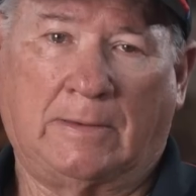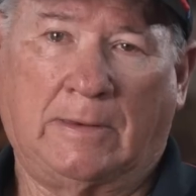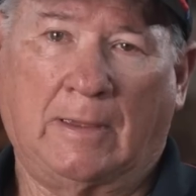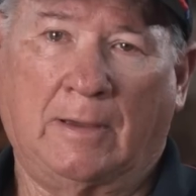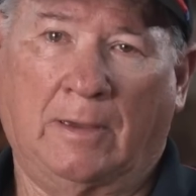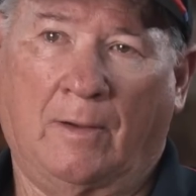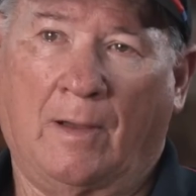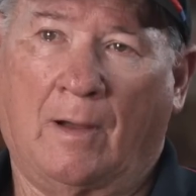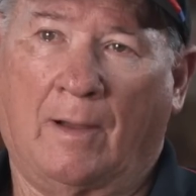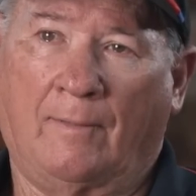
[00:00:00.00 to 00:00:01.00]
tell you
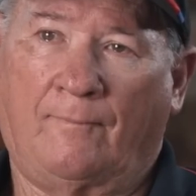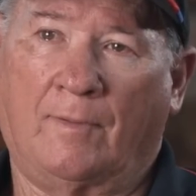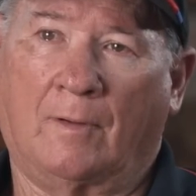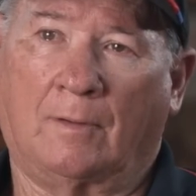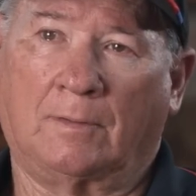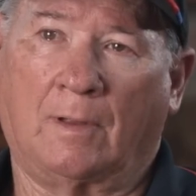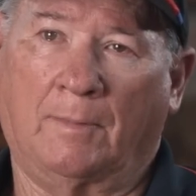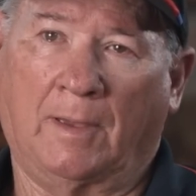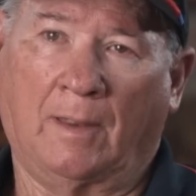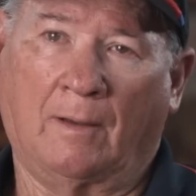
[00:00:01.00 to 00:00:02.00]
how I felt. I
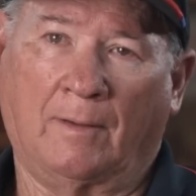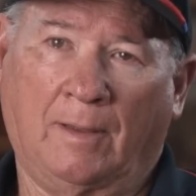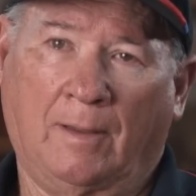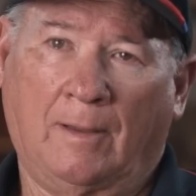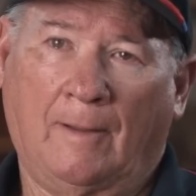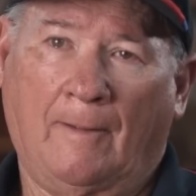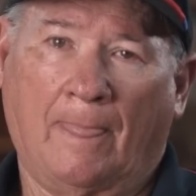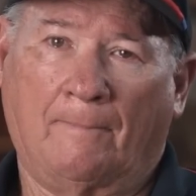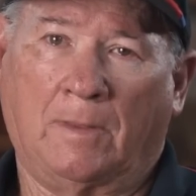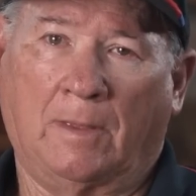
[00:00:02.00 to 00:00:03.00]
mean,
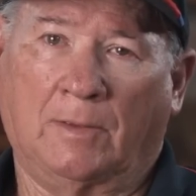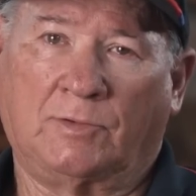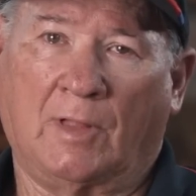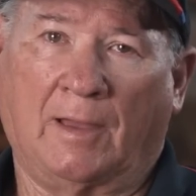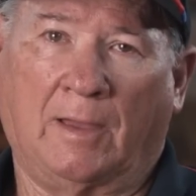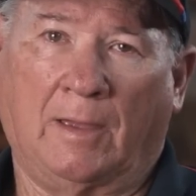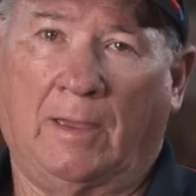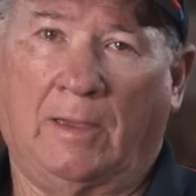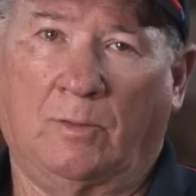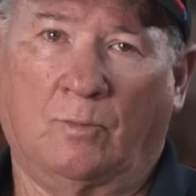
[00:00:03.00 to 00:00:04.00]
it's like
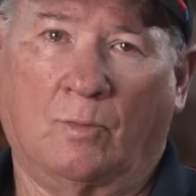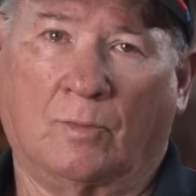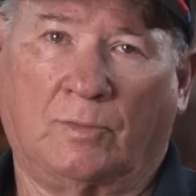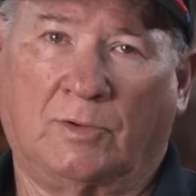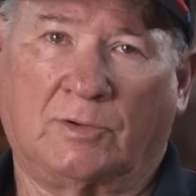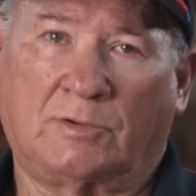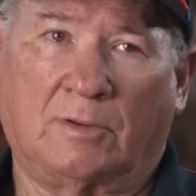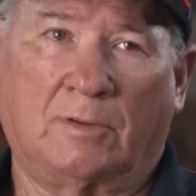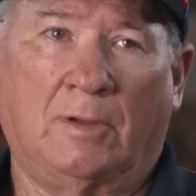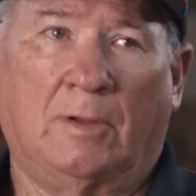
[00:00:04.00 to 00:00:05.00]
you were just
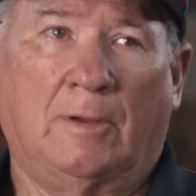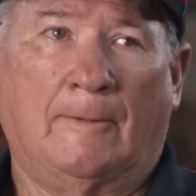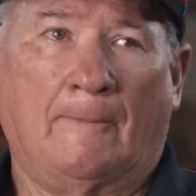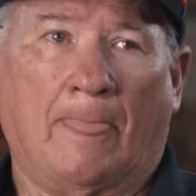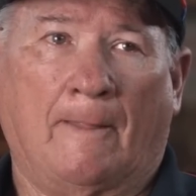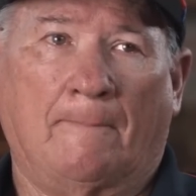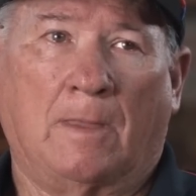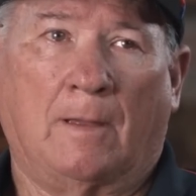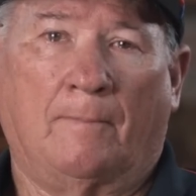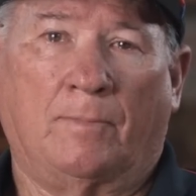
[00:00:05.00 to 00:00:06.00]

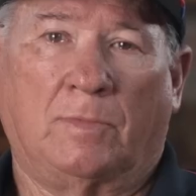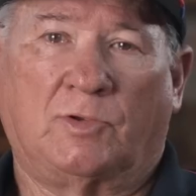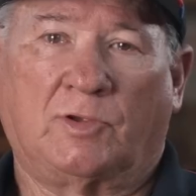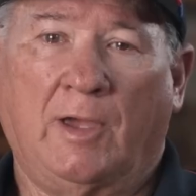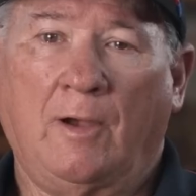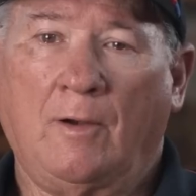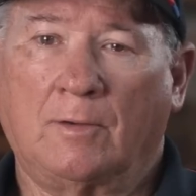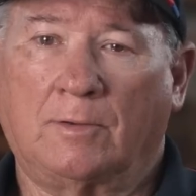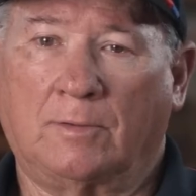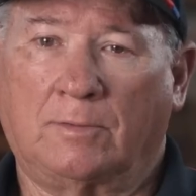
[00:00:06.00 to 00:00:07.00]

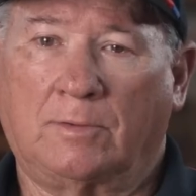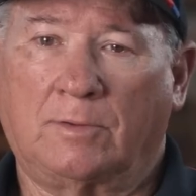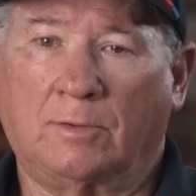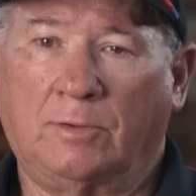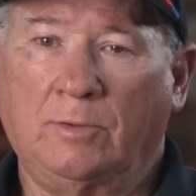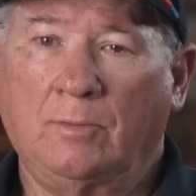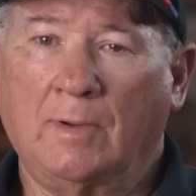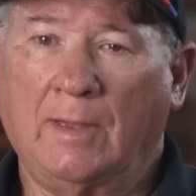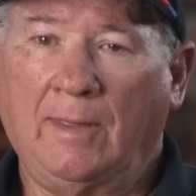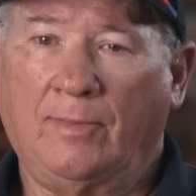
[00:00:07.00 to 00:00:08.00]
scared to do
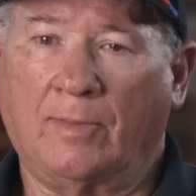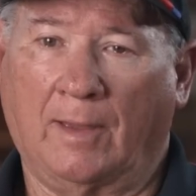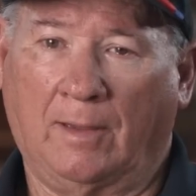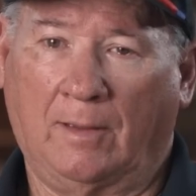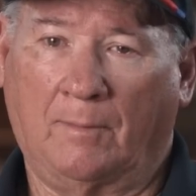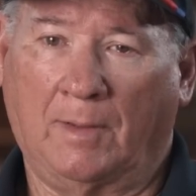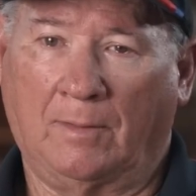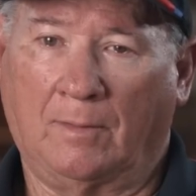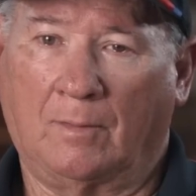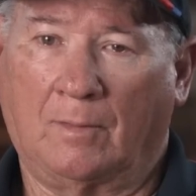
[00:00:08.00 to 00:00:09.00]
anything. I mean,